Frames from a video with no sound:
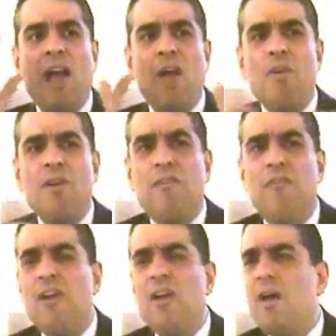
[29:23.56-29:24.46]
How would
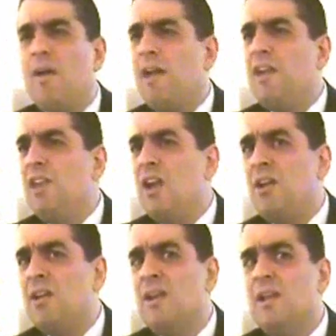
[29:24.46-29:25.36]
a
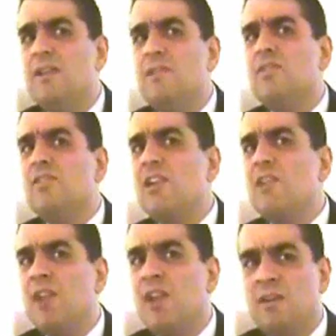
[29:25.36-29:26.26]
young
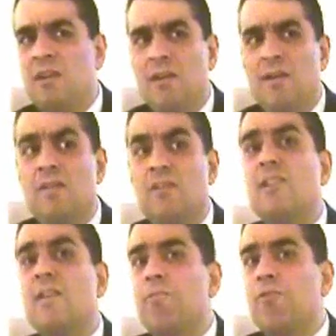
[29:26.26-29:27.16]
Syrian
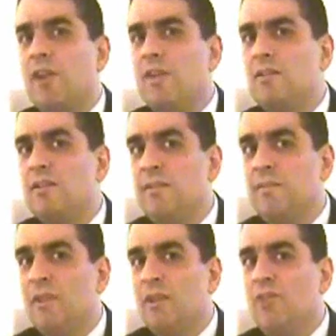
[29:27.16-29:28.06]
Cypriot,
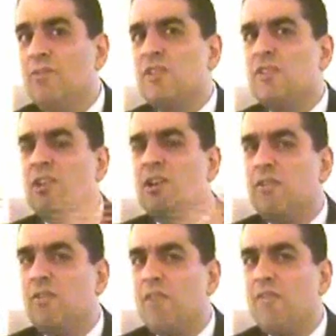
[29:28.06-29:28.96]
who's the
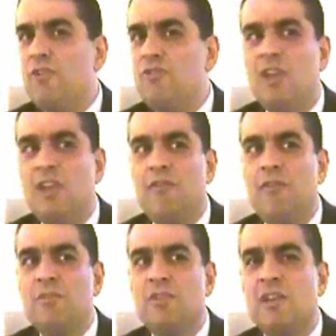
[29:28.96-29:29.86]
son of a refugee
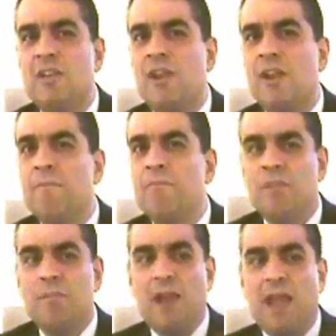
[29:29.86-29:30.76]
from Syria
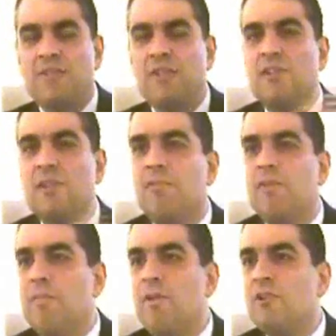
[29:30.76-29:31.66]
but has a
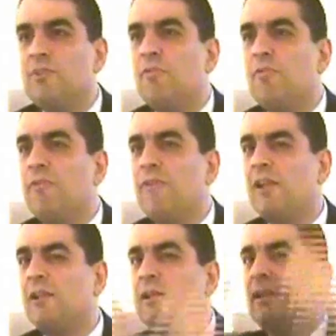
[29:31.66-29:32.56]
Cypriot passport,
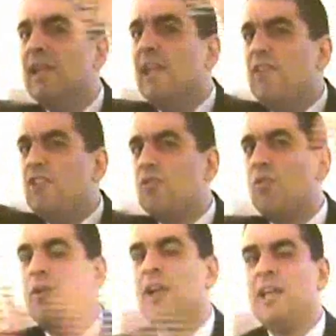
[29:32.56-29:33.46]
feel if he
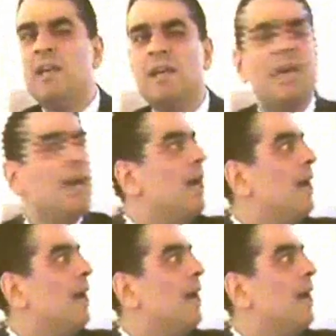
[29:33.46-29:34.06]
saw a